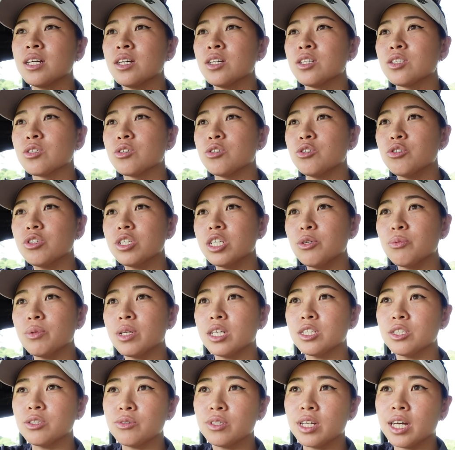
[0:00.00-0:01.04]
So usually when
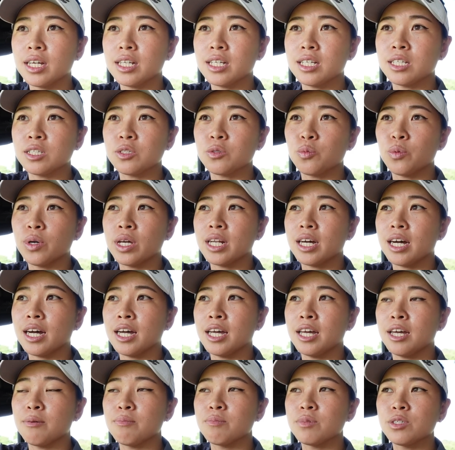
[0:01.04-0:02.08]
I do that, it's when
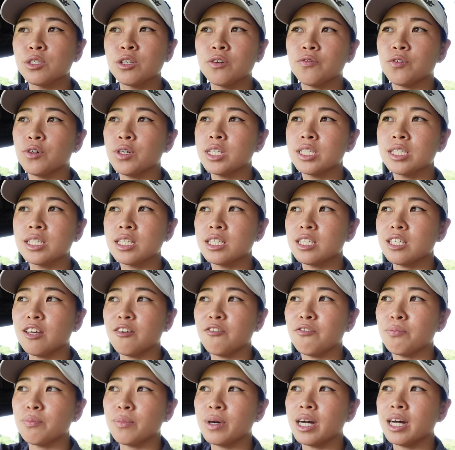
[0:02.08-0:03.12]
I am, so for instance,
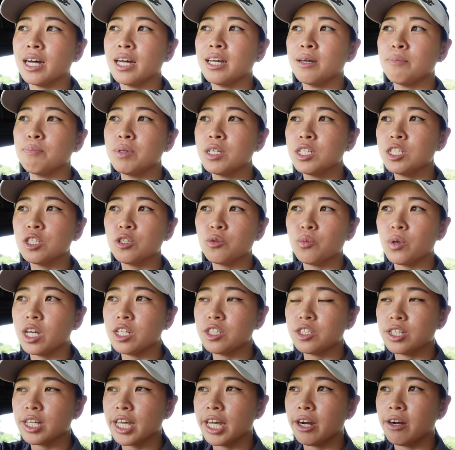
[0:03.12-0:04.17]
if my pitching
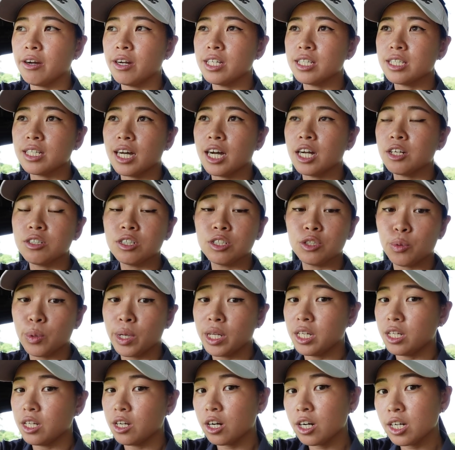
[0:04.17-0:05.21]
wedge carries
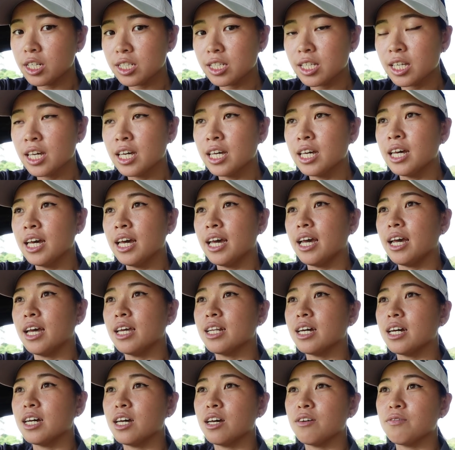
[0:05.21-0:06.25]
120 yards
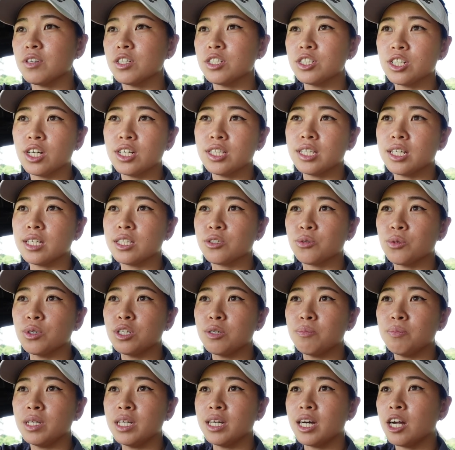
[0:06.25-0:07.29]
and I have a shot that's going
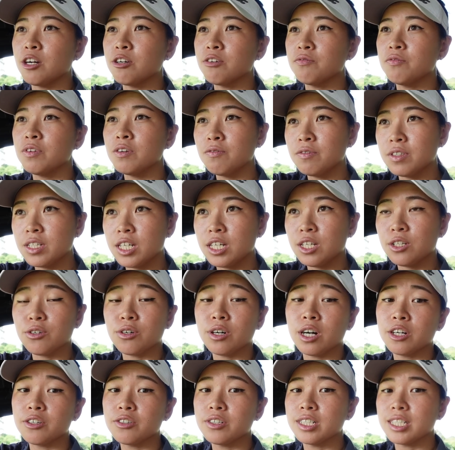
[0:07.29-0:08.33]
to be 115 or
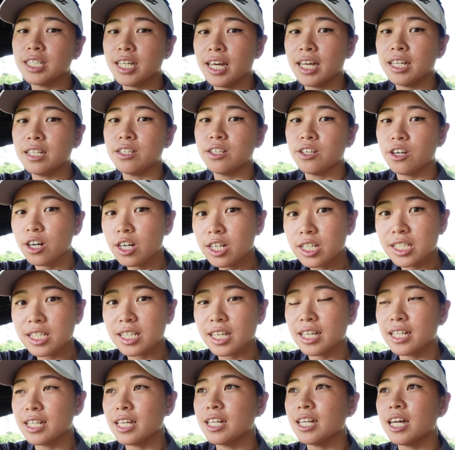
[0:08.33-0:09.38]
110
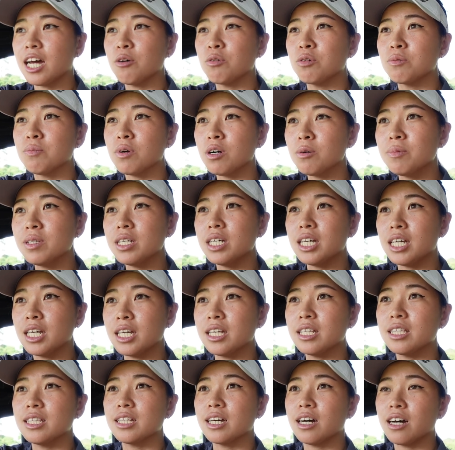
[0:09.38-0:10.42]
yards, then I would probably
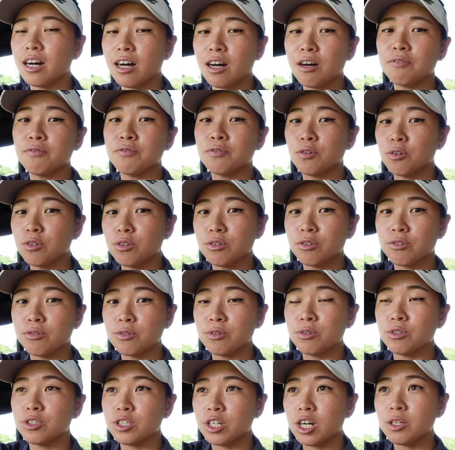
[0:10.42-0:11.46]
hit the half follow
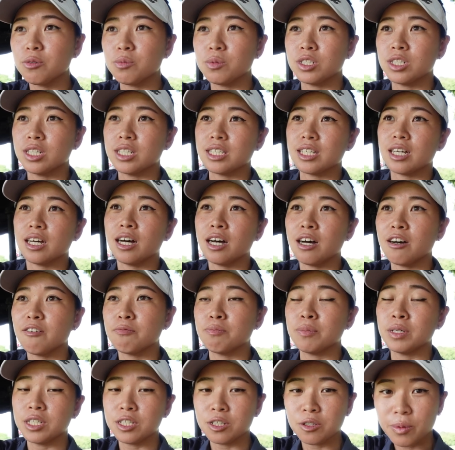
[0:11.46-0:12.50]
through shot, which is a
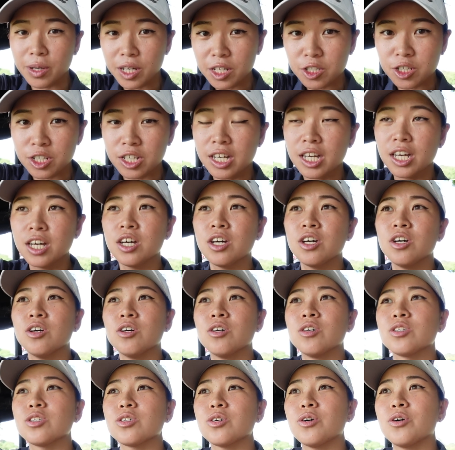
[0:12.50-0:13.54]
half pitching wedge.
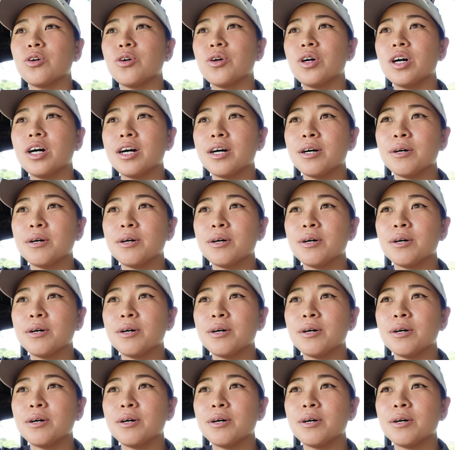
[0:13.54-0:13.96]
So